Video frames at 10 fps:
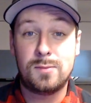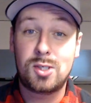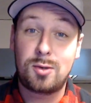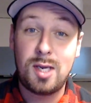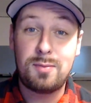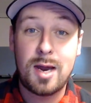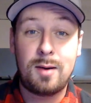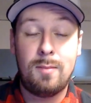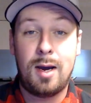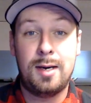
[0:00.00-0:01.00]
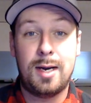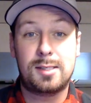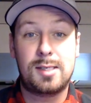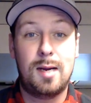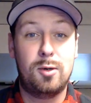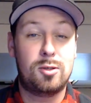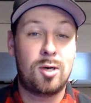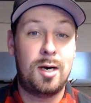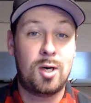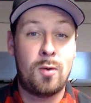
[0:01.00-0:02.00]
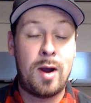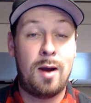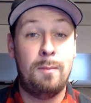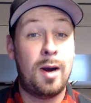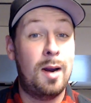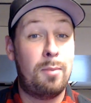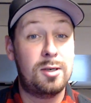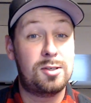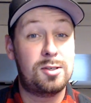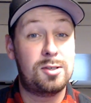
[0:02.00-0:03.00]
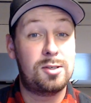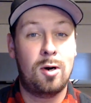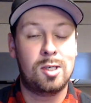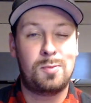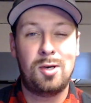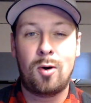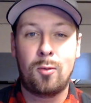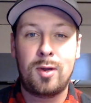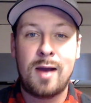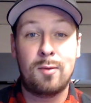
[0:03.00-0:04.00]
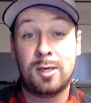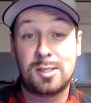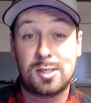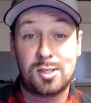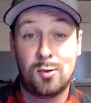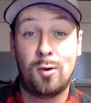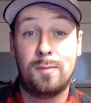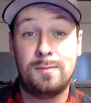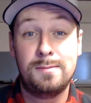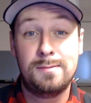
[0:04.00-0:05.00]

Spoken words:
So keep that in mind next time you're trying to go out and buy a bunch of cigars but you don't really have a place to store them.